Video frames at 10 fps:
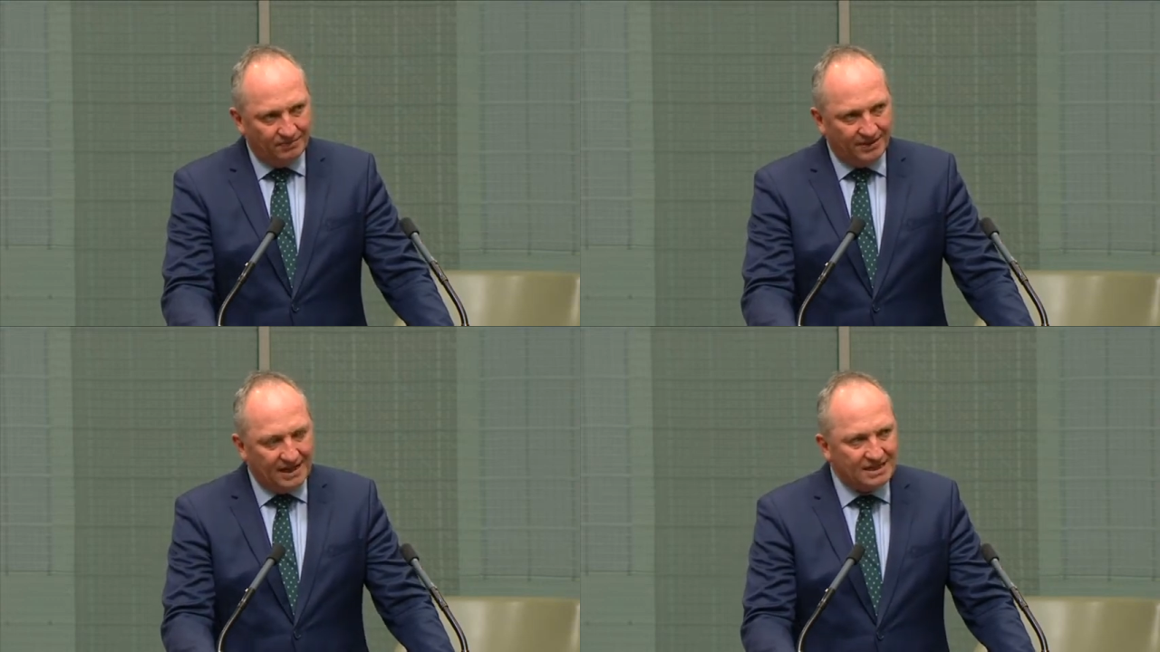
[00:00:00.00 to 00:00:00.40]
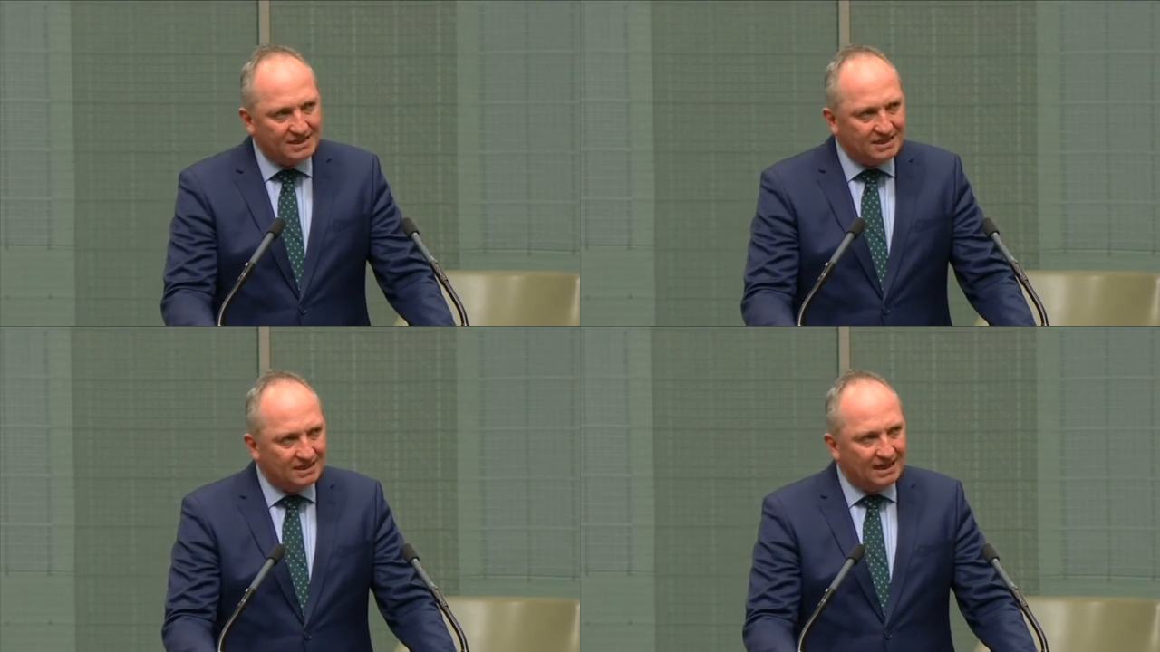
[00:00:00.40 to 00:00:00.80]

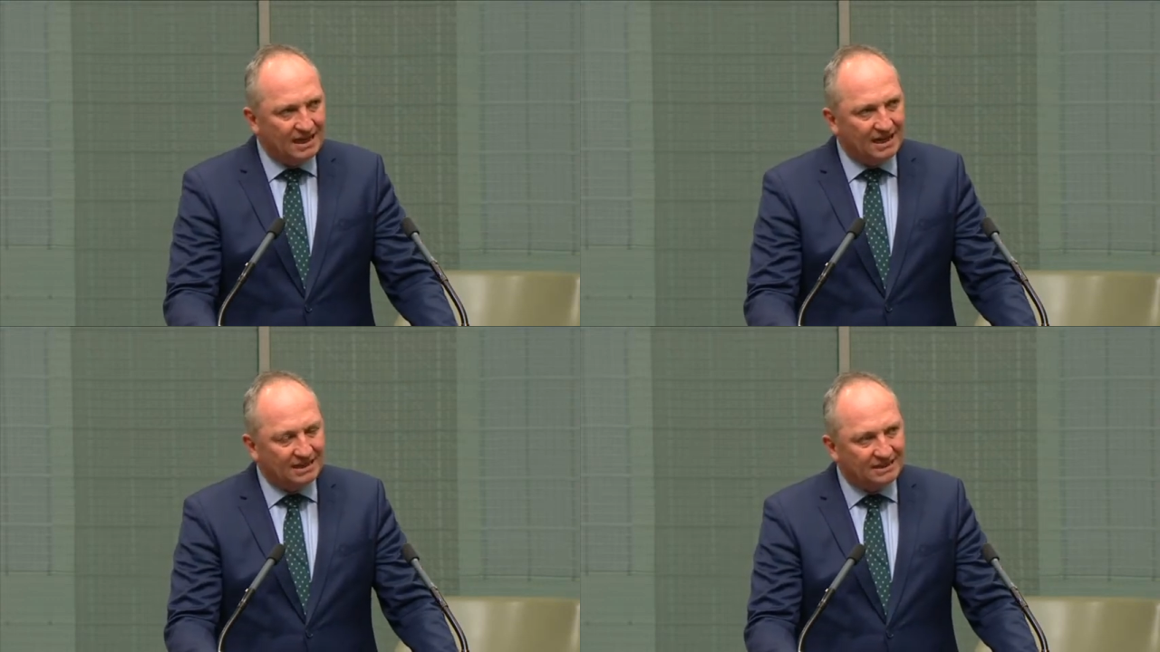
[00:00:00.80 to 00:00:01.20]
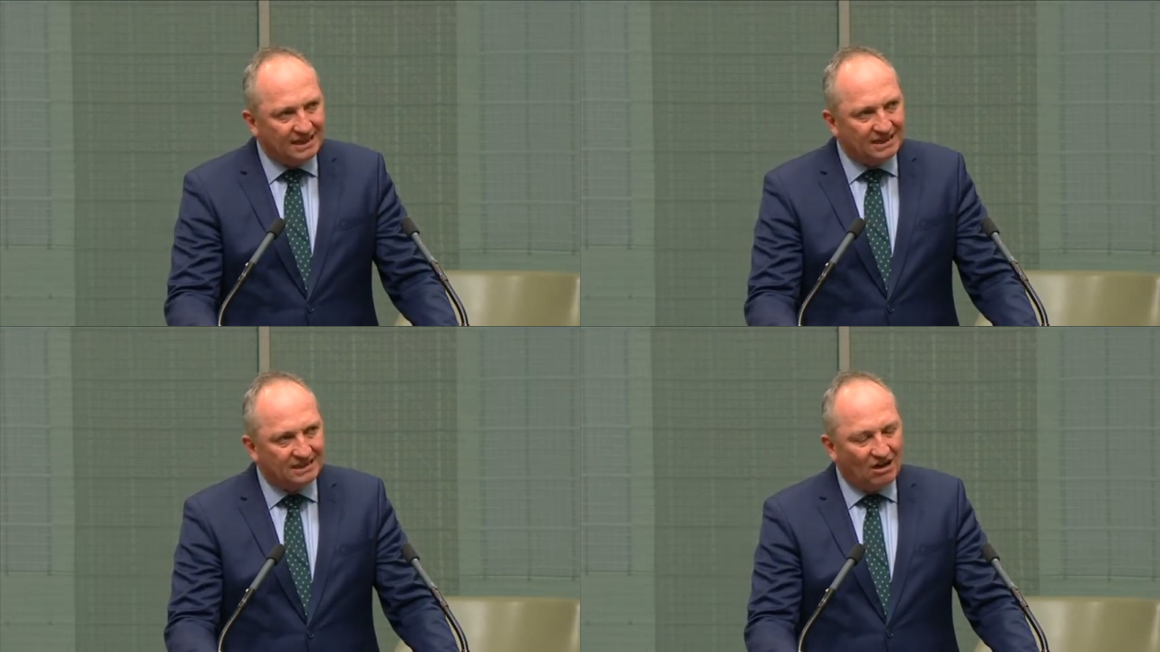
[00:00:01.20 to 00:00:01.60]
That's in
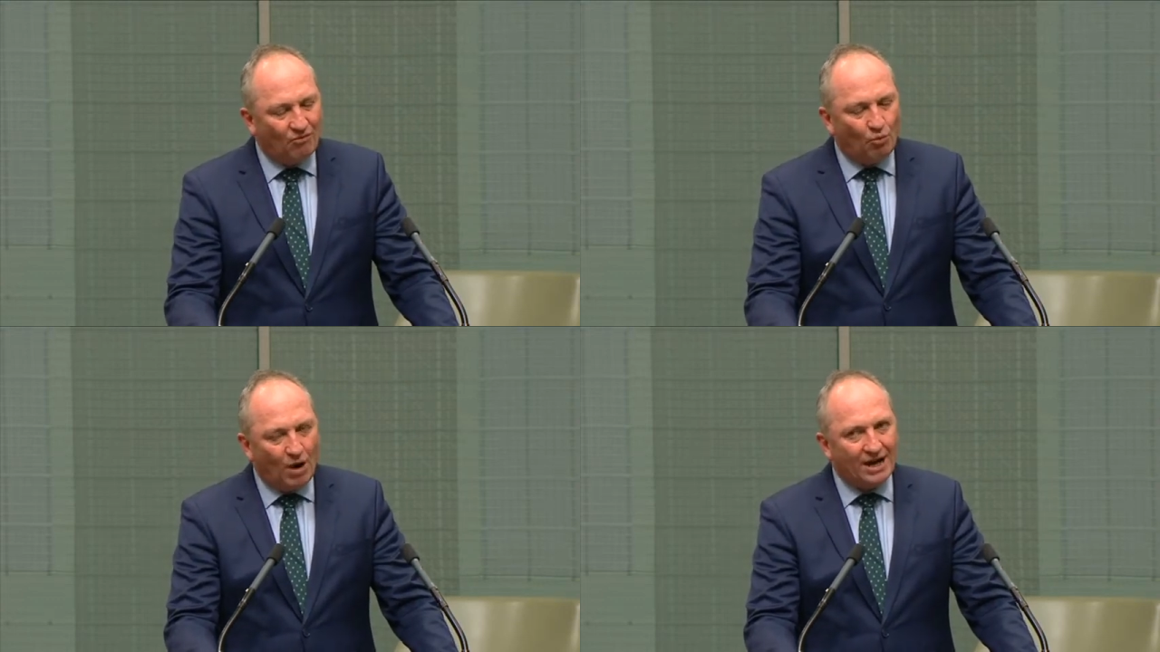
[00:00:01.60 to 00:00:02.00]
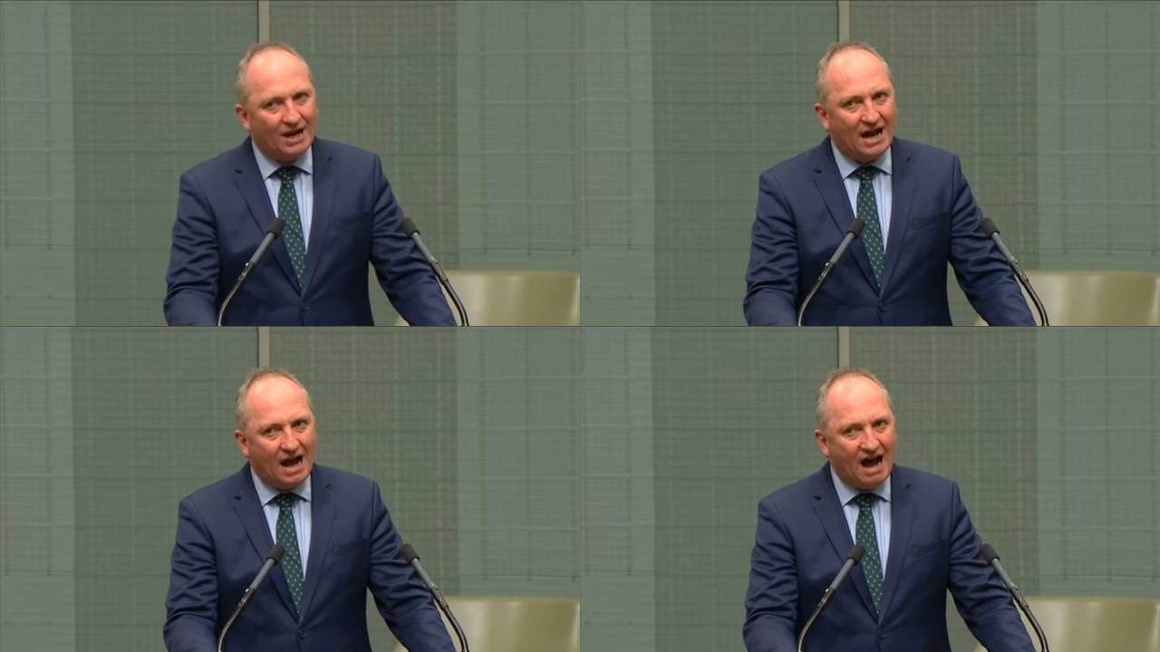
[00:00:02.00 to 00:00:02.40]
excess of one
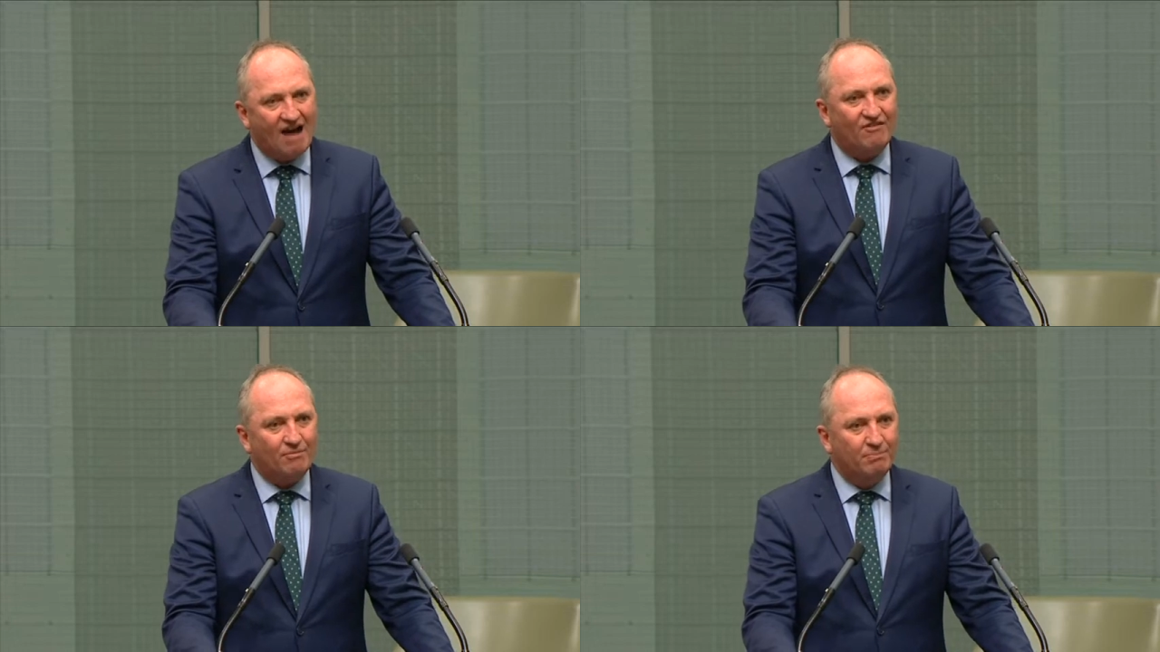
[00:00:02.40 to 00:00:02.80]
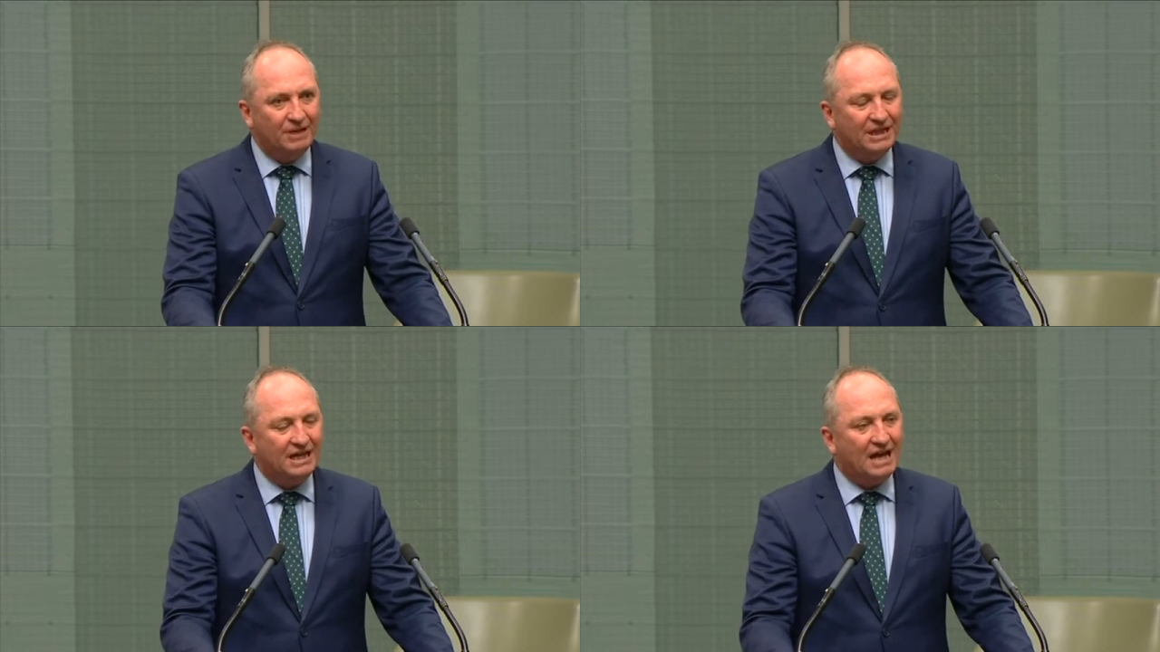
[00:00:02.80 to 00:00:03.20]
and a half
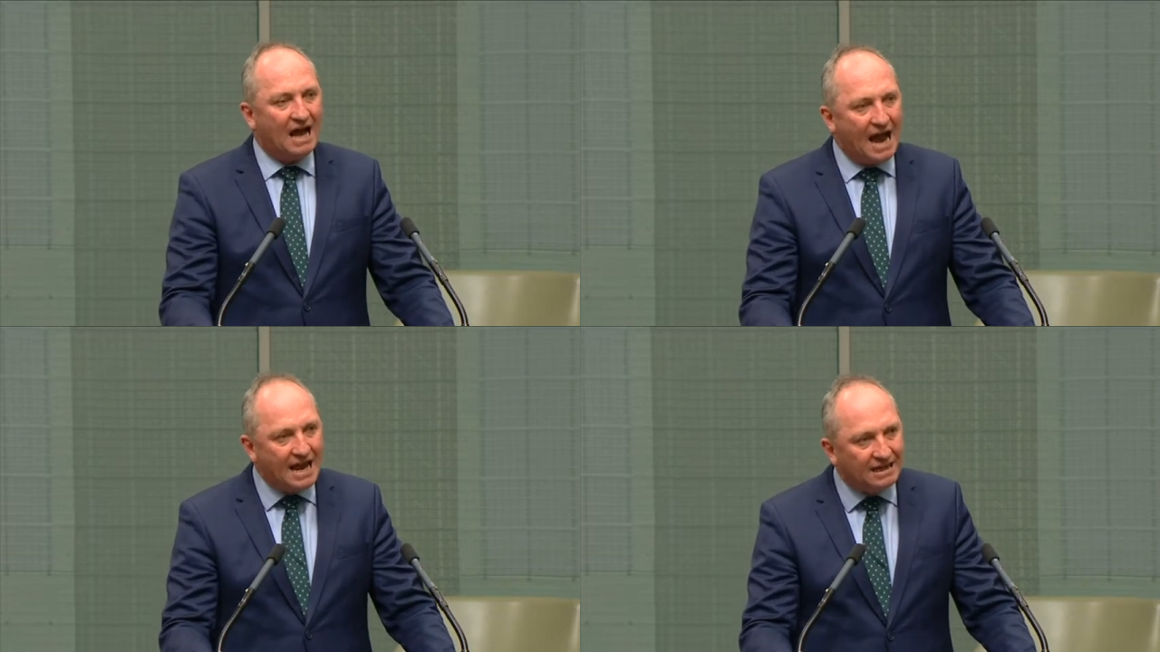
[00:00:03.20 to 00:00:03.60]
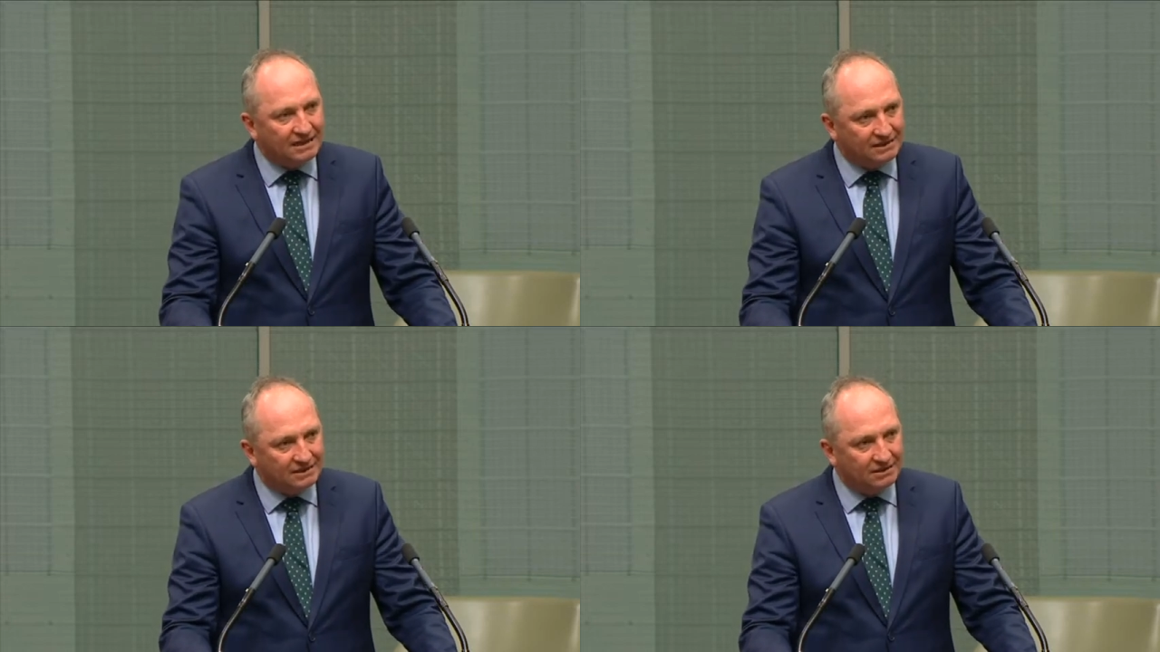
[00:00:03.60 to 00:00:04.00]
million
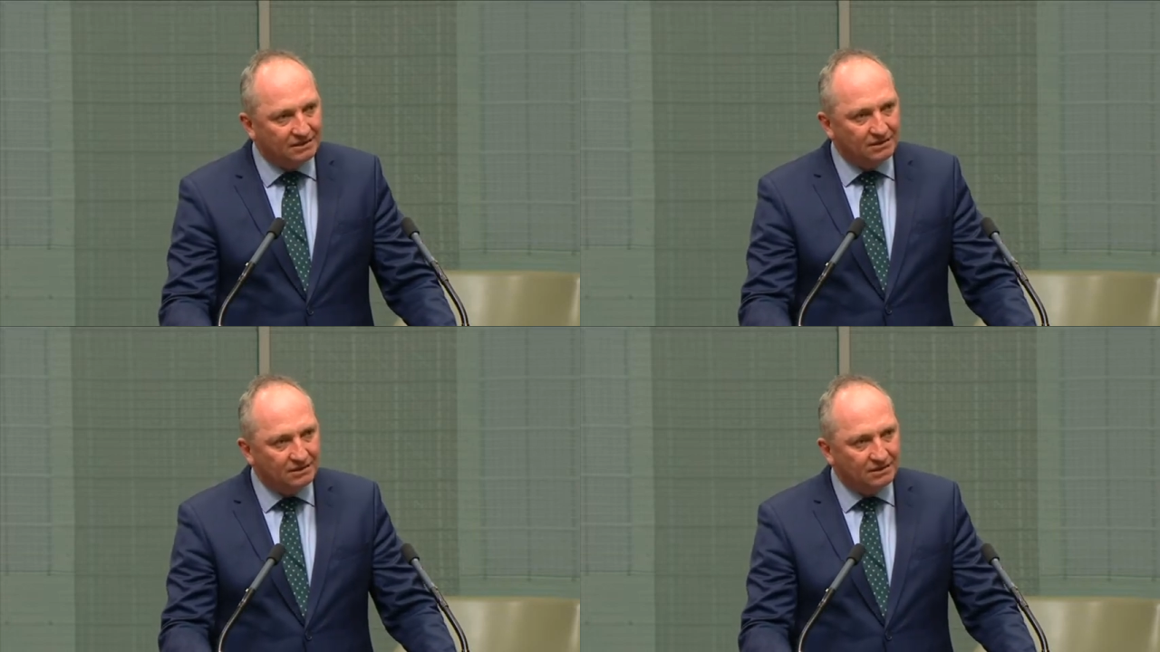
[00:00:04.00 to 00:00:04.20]
acres